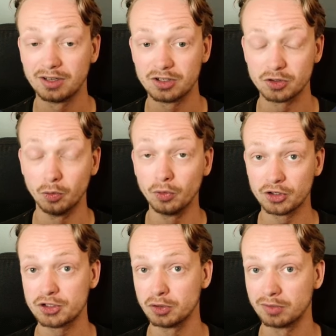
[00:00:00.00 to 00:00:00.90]
So on the
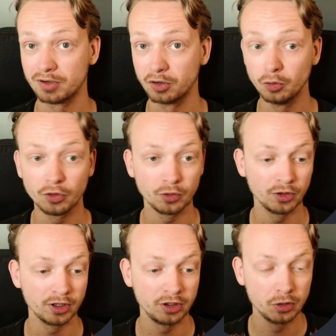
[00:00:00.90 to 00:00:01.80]
server, not on
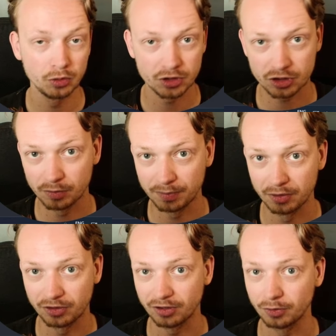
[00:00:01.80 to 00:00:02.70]
the user's computer,